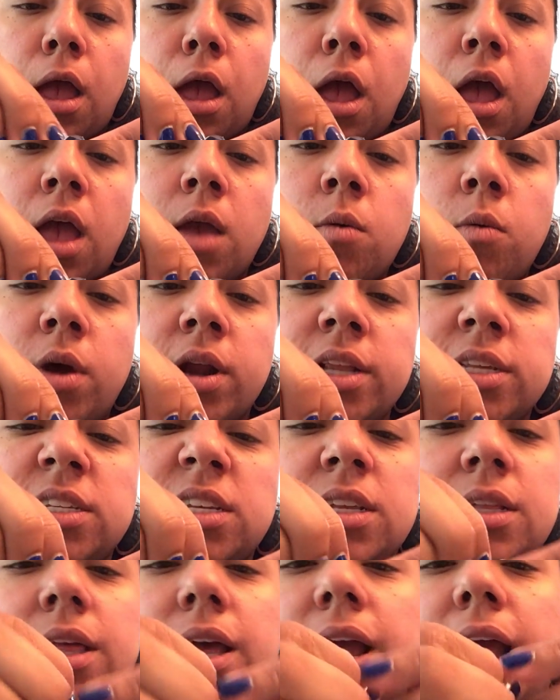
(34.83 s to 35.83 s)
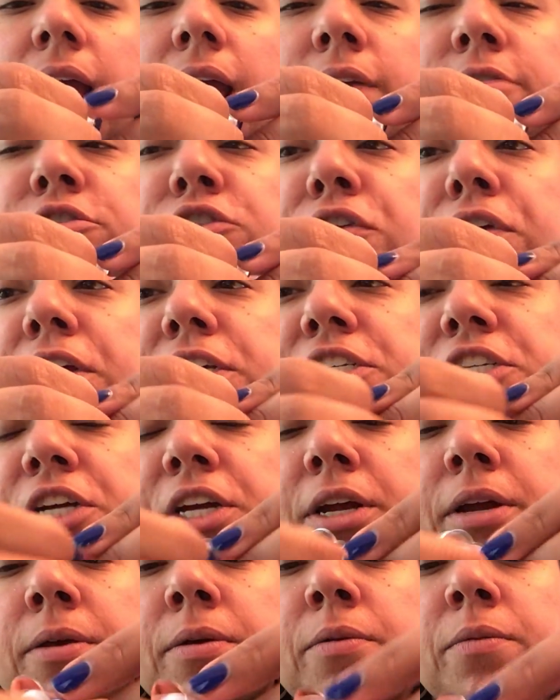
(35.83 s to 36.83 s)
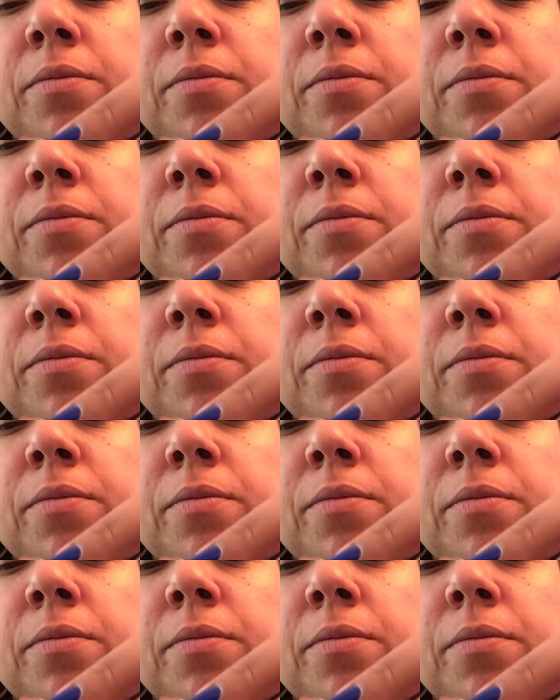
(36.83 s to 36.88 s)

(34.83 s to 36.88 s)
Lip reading: I want it to look like I have treasure.